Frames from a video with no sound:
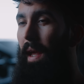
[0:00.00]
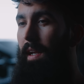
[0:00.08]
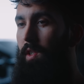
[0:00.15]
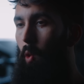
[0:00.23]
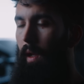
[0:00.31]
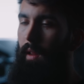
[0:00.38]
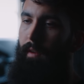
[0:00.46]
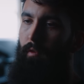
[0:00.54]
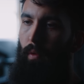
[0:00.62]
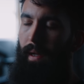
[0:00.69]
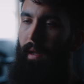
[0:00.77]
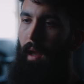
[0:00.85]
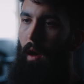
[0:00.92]
and is quickly
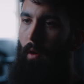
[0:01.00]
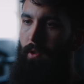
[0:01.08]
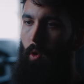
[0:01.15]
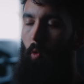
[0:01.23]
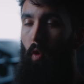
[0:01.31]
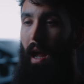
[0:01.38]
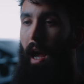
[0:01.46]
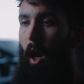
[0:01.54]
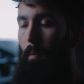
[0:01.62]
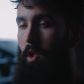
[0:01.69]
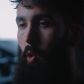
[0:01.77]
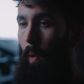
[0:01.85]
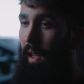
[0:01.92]
freaking out over how
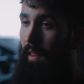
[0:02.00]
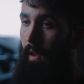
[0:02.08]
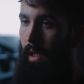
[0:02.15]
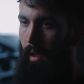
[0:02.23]
much weight they